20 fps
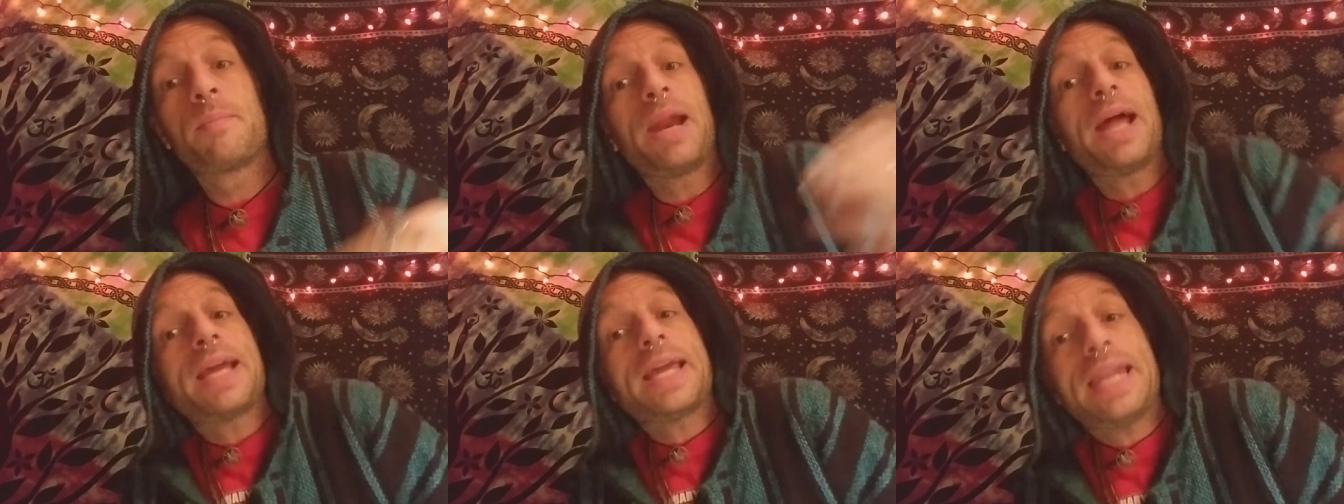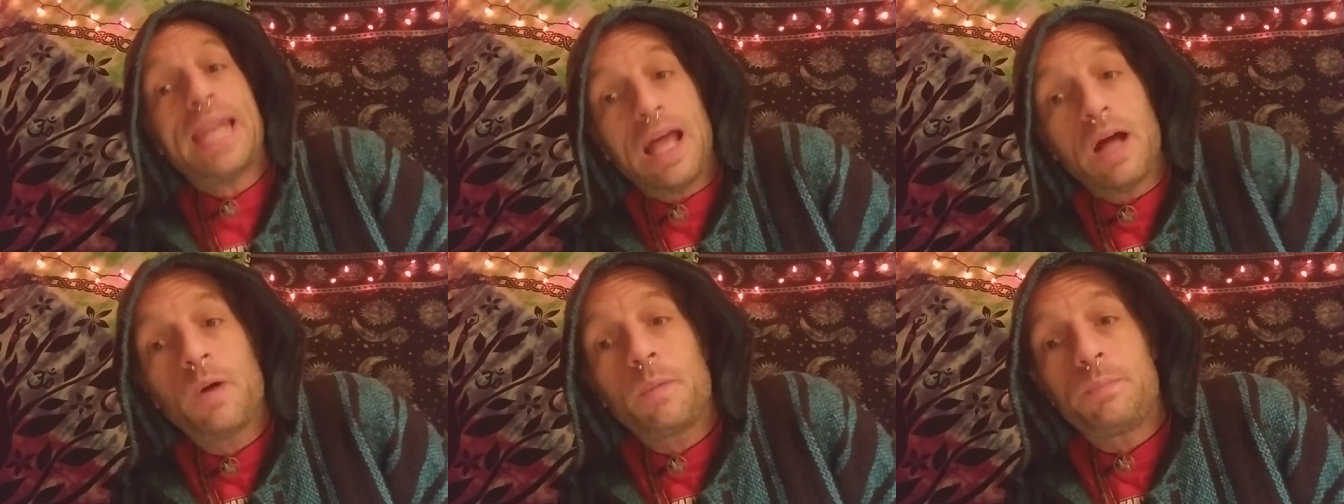But I
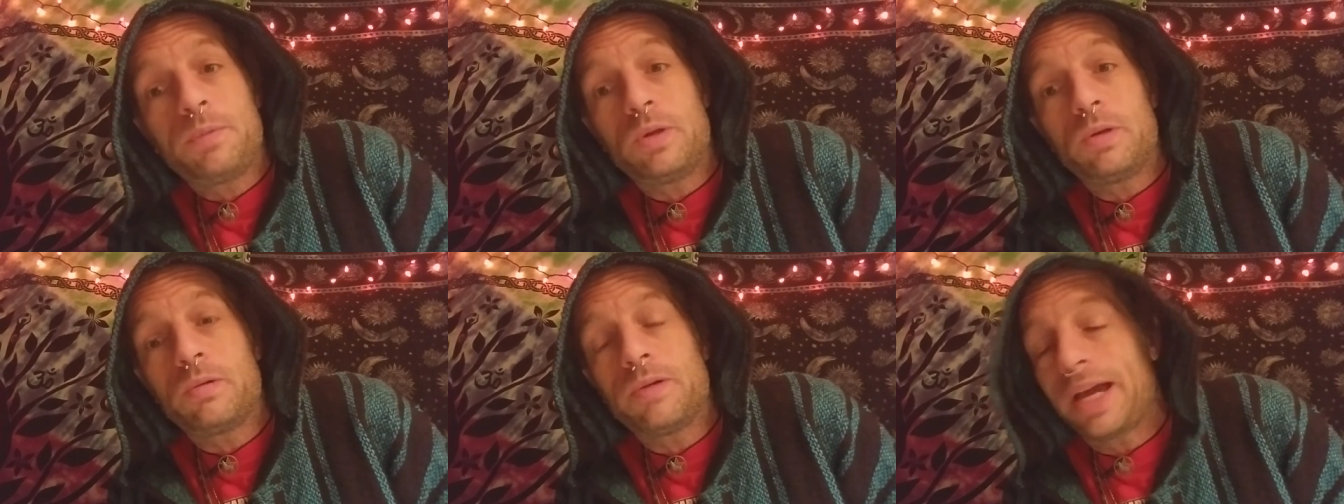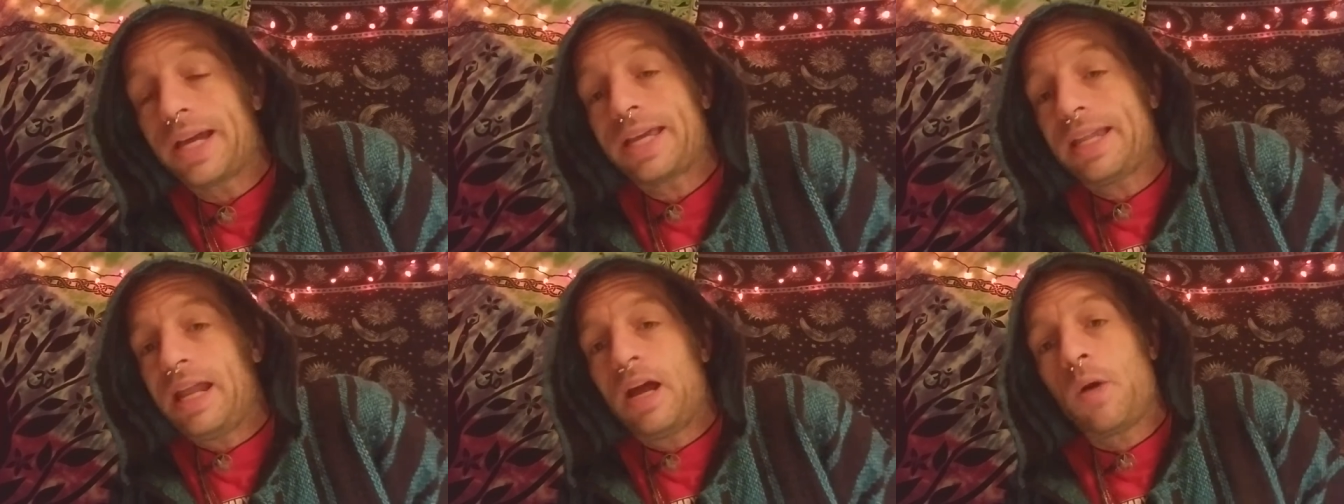can help you.
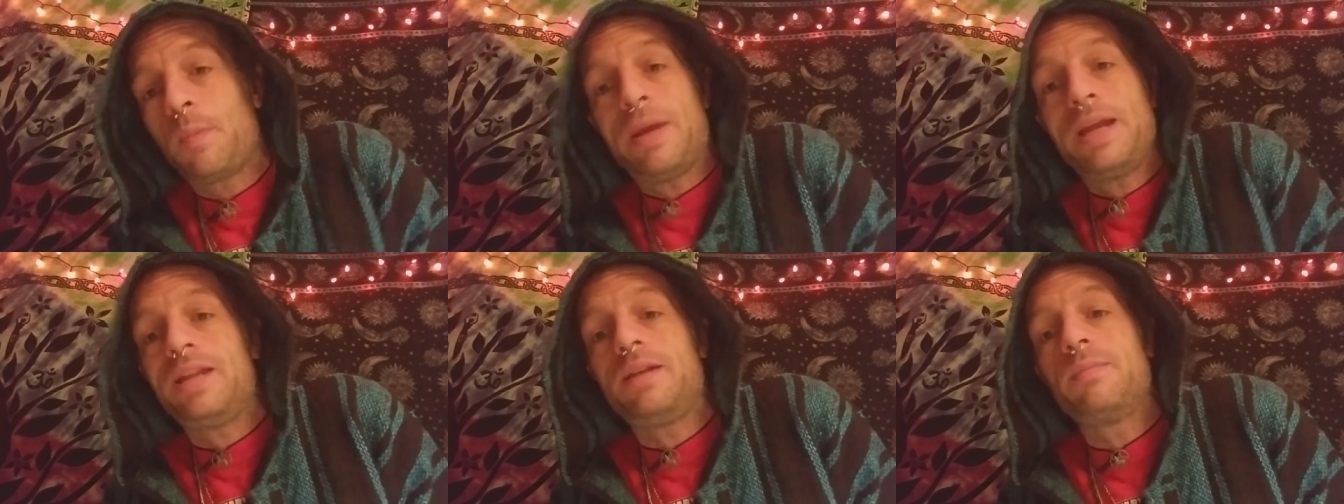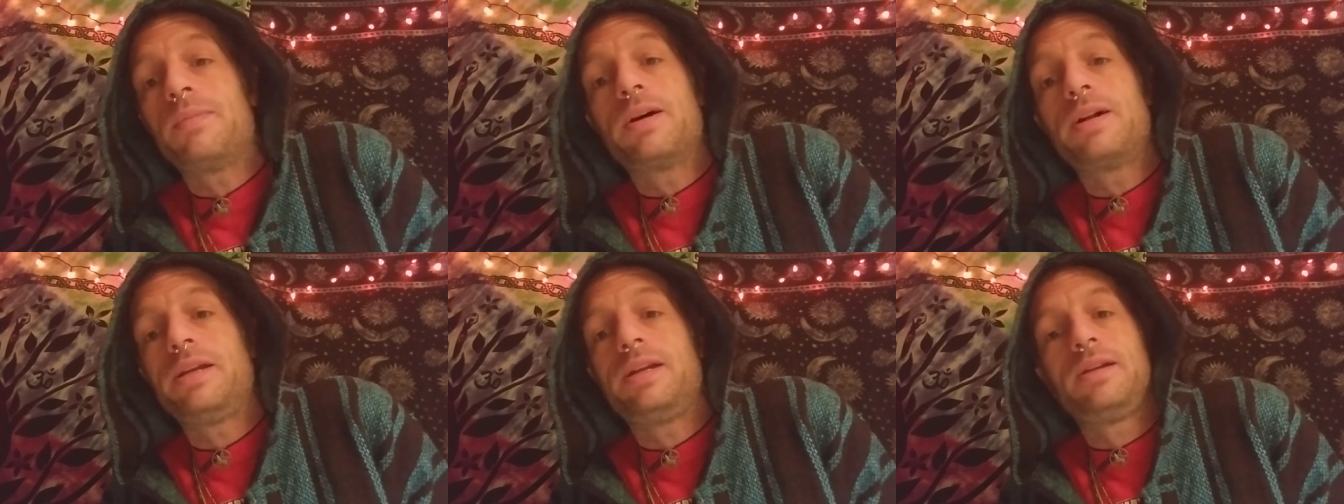I can help
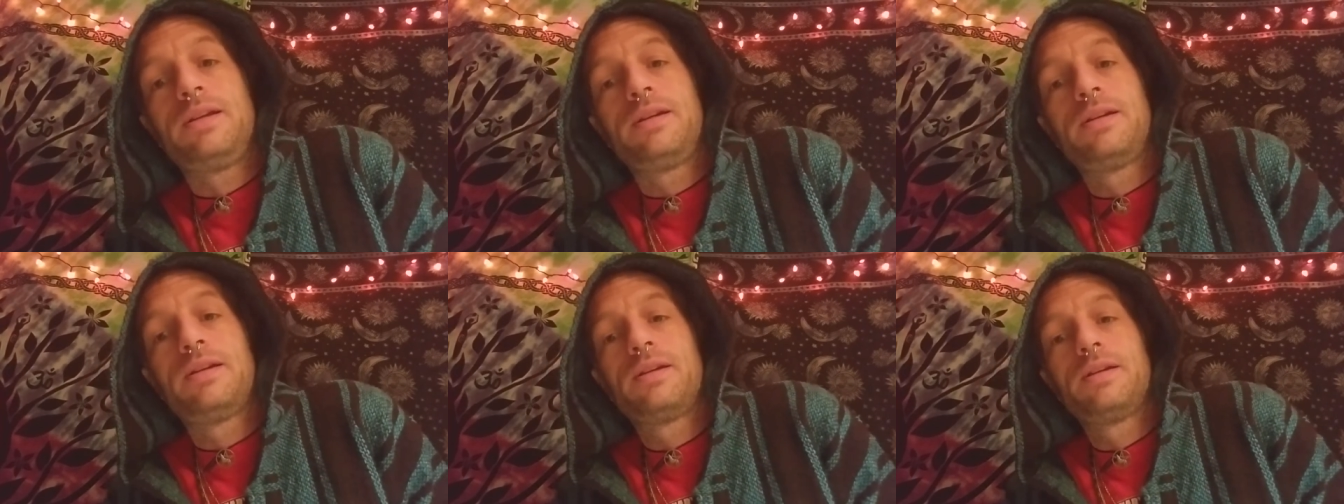anybody.